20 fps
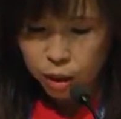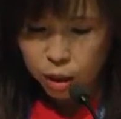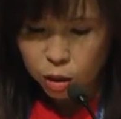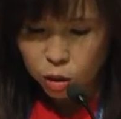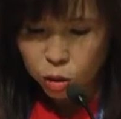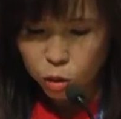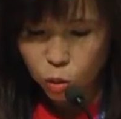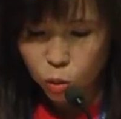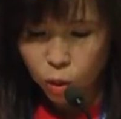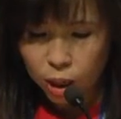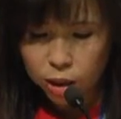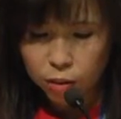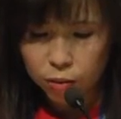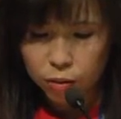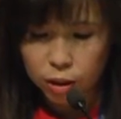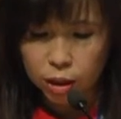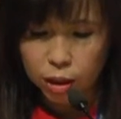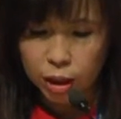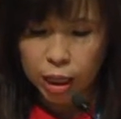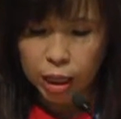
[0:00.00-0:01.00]
So one of
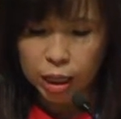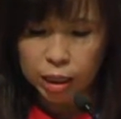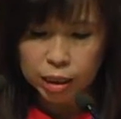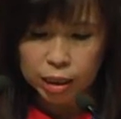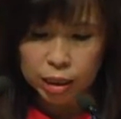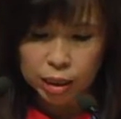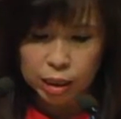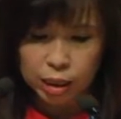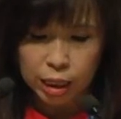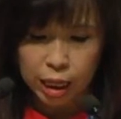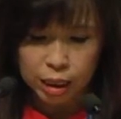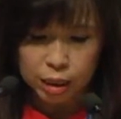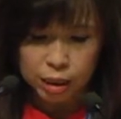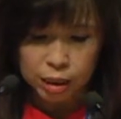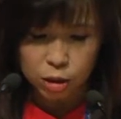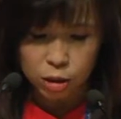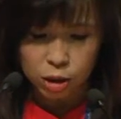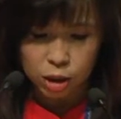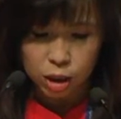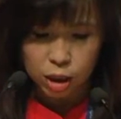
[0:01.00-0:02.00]
the things that
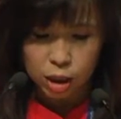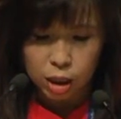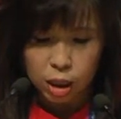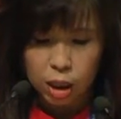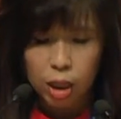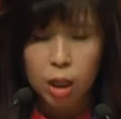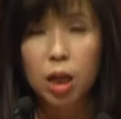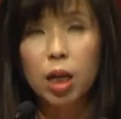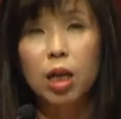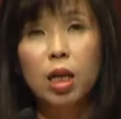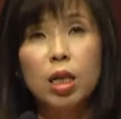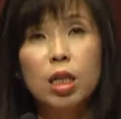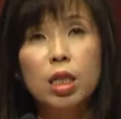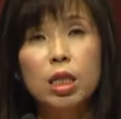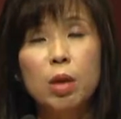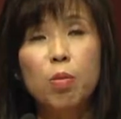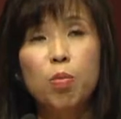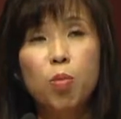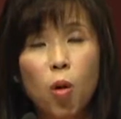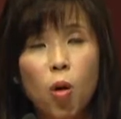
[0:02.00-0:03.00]

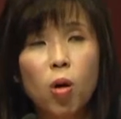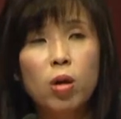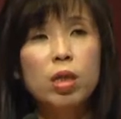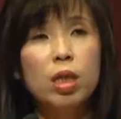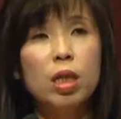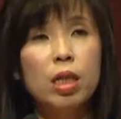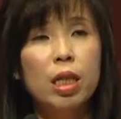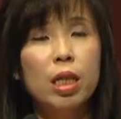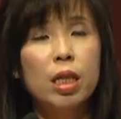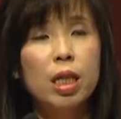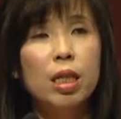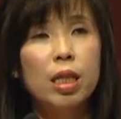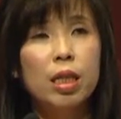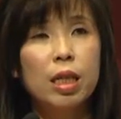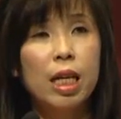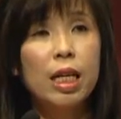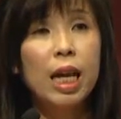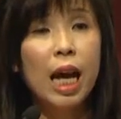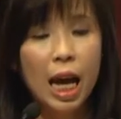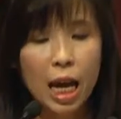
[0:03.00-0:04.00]
is important
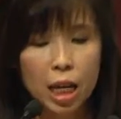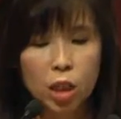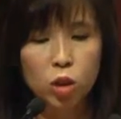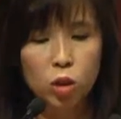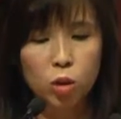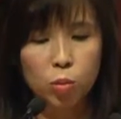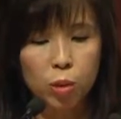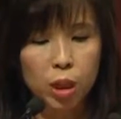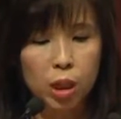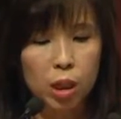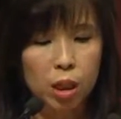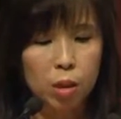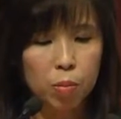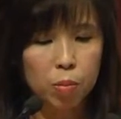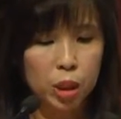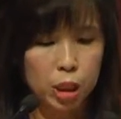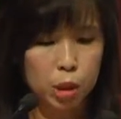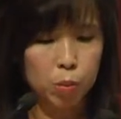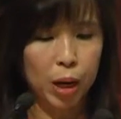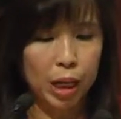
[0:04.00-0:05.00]
then has to be
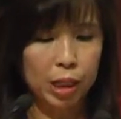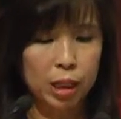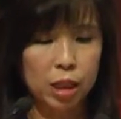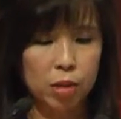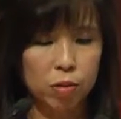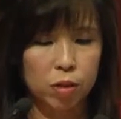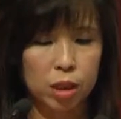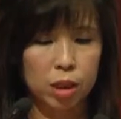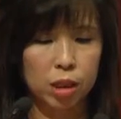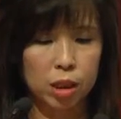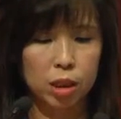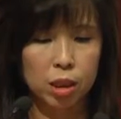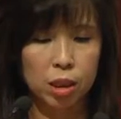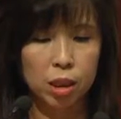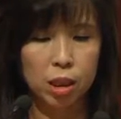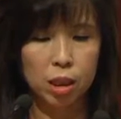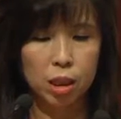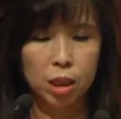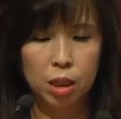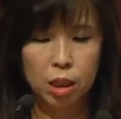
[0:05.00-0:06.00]
perspectives.
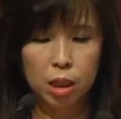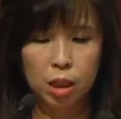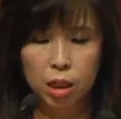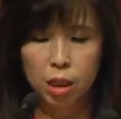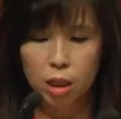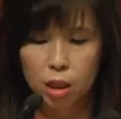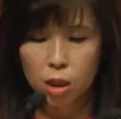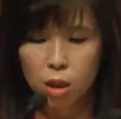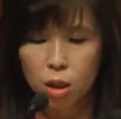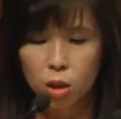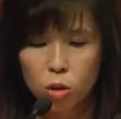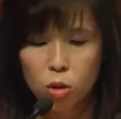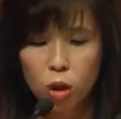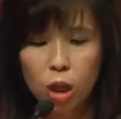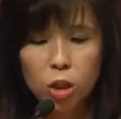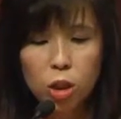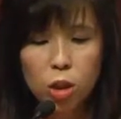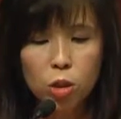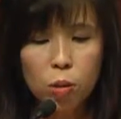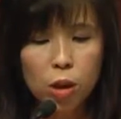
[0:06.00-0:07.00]
So
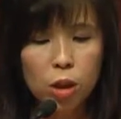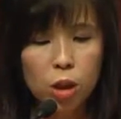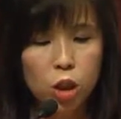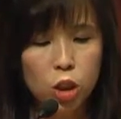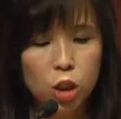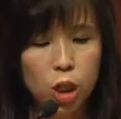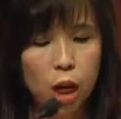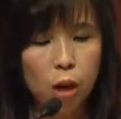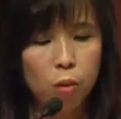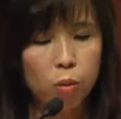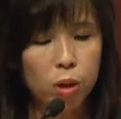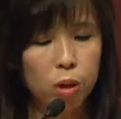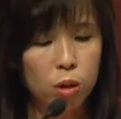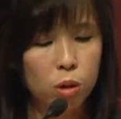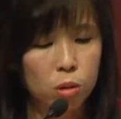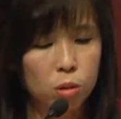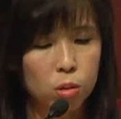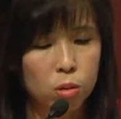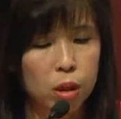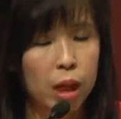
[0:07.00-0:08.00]
I just want to share with
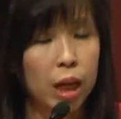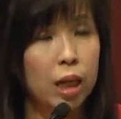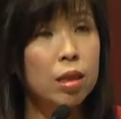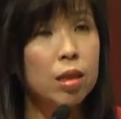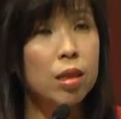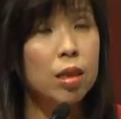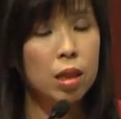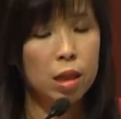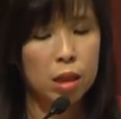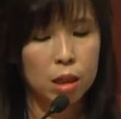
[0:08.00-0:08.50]
you that,